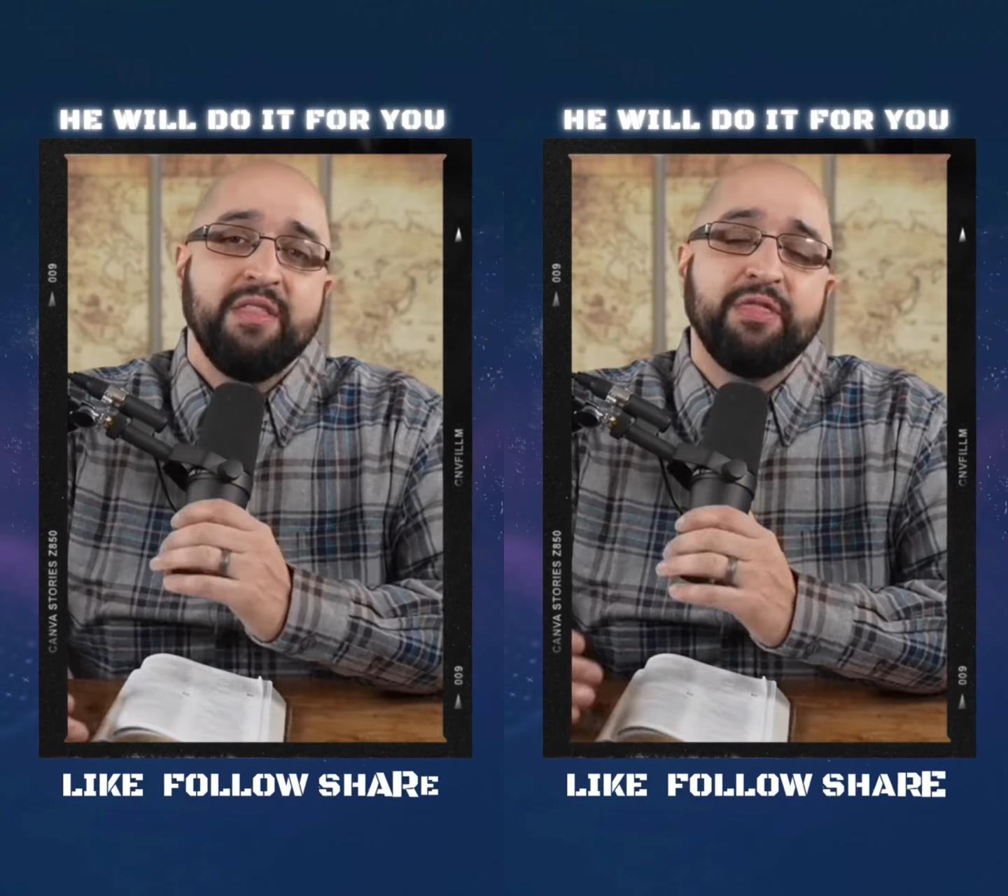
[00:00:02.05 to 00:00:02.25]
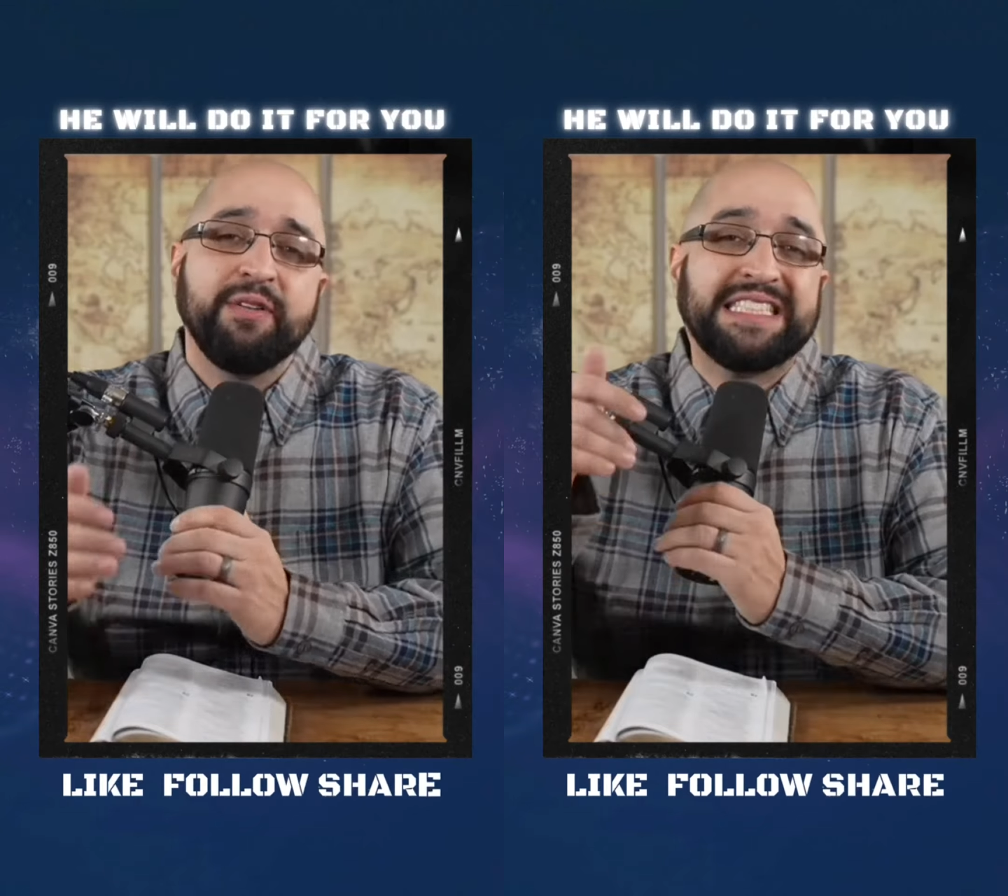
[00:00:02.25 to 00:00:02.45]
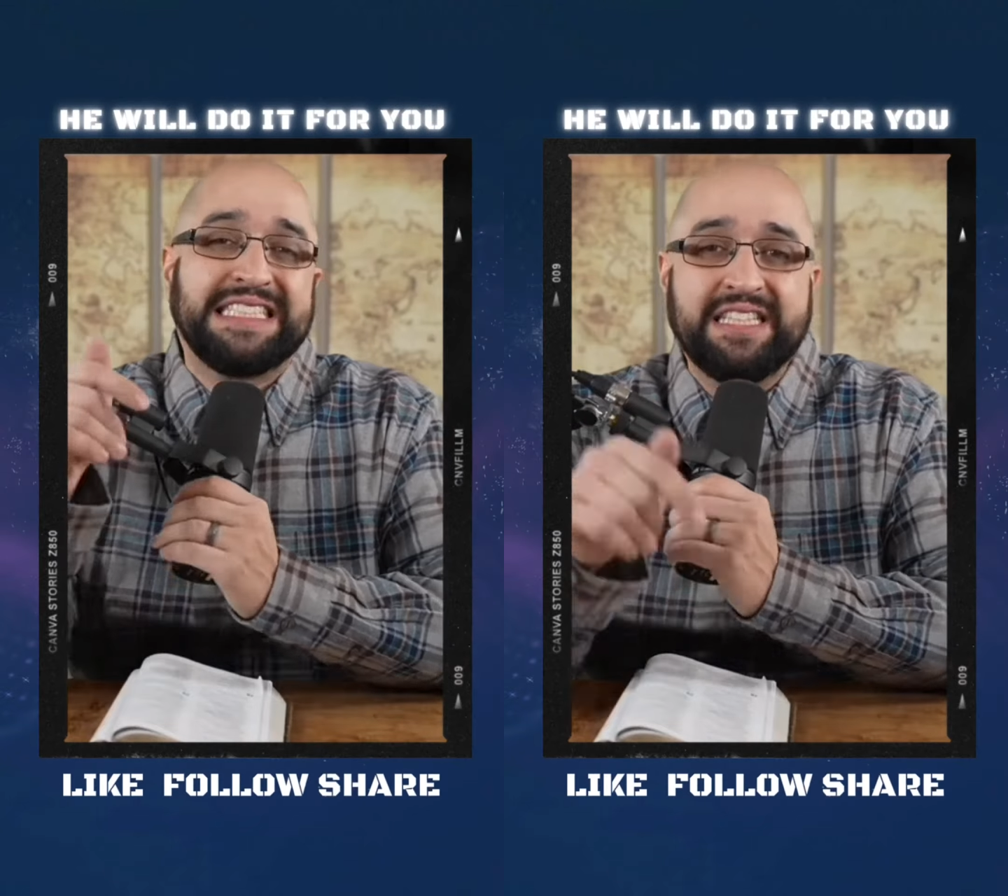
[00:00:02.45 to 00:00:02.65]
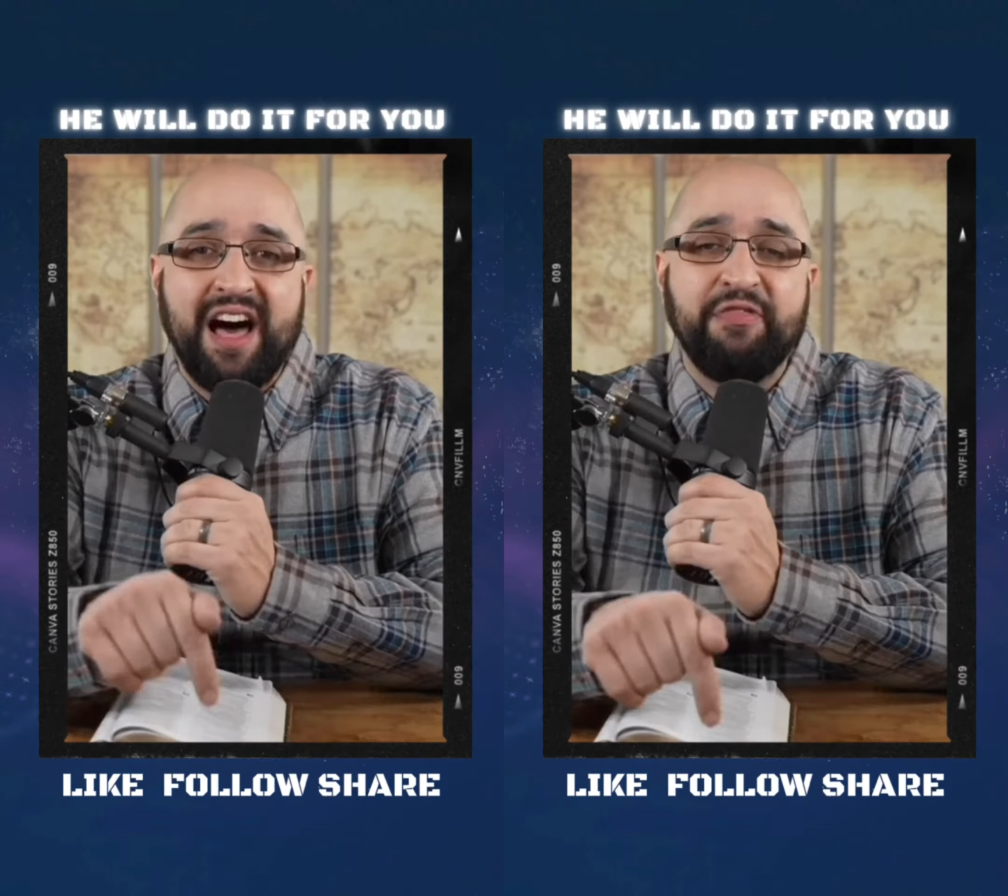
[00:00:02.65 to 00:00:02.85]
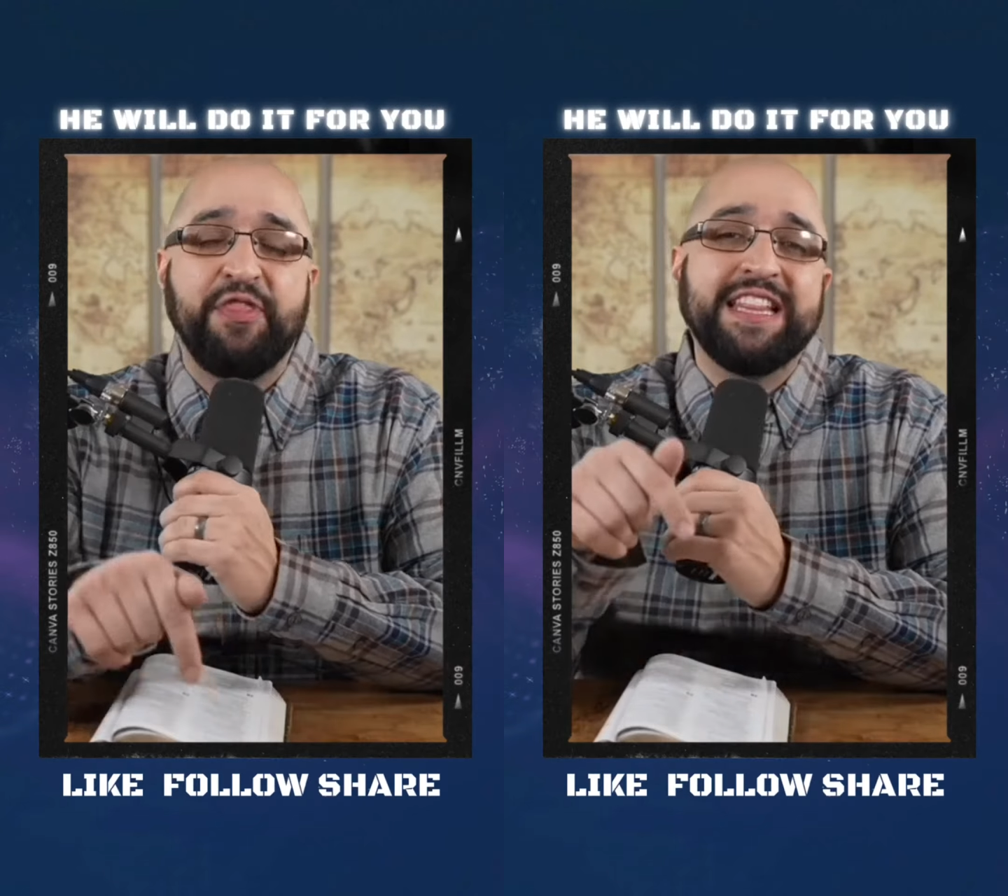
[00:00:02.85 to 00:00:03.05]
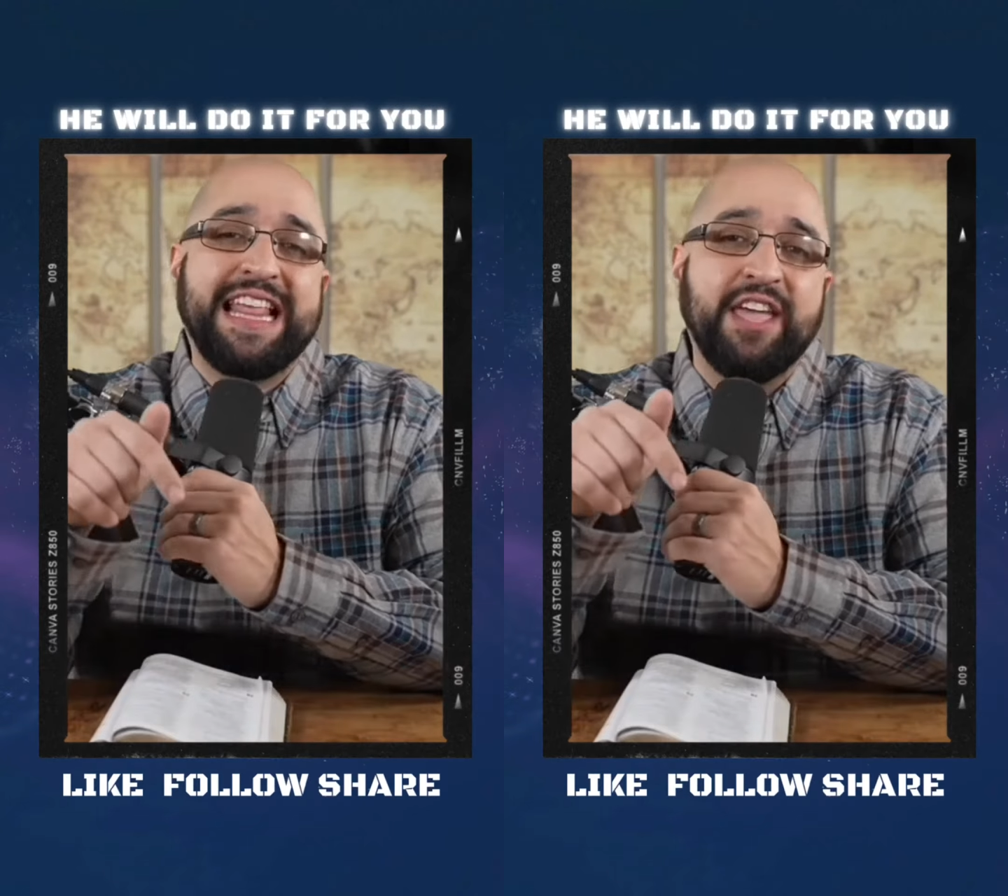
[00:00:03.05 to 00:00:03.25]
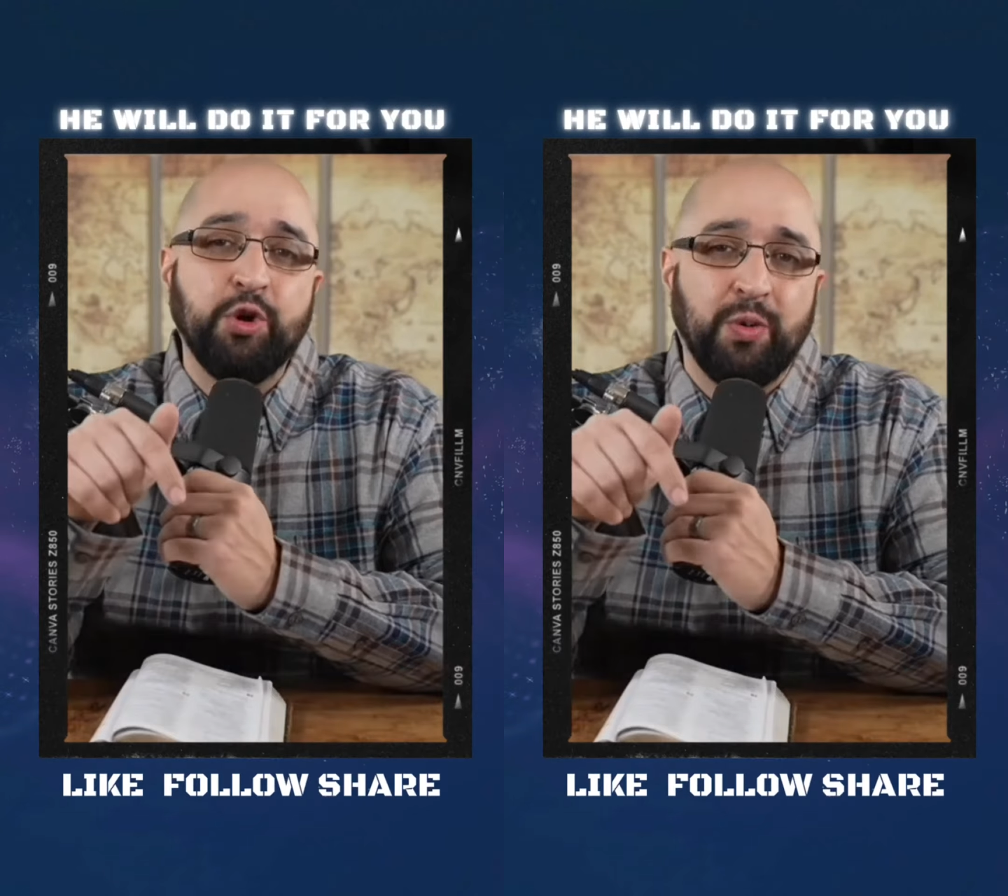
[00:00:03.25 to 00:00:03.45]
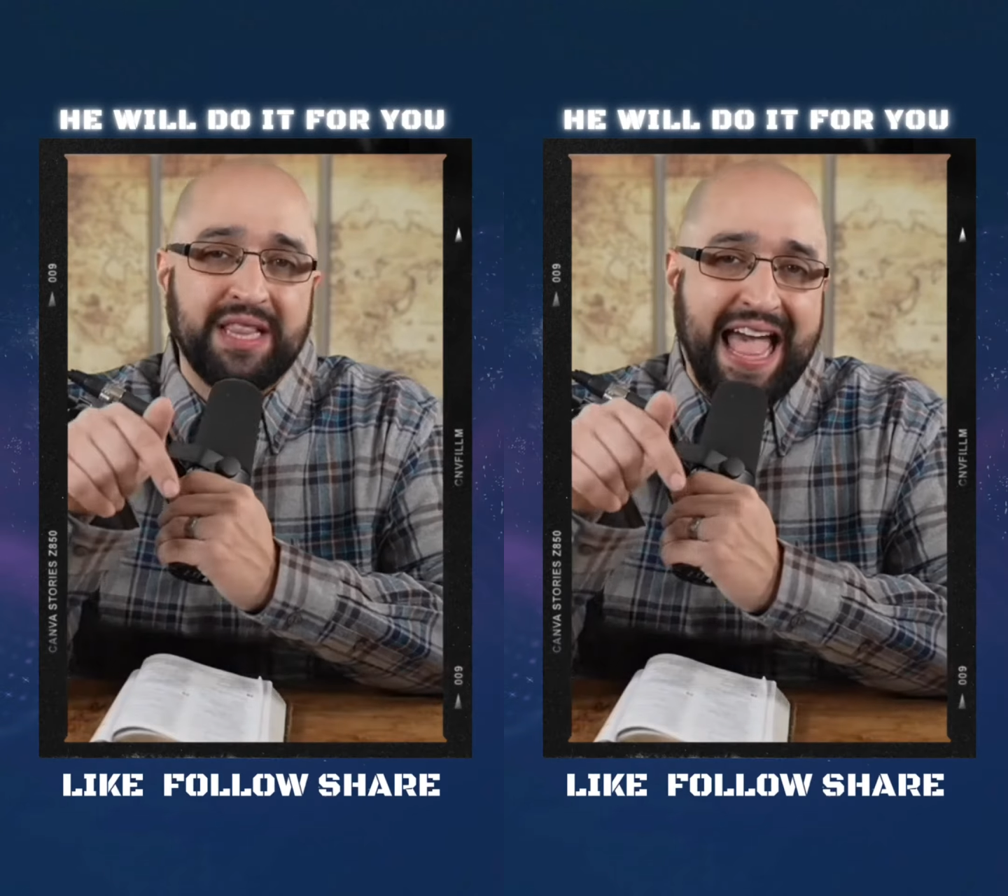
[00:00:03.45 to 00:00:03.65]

There is nothing that you will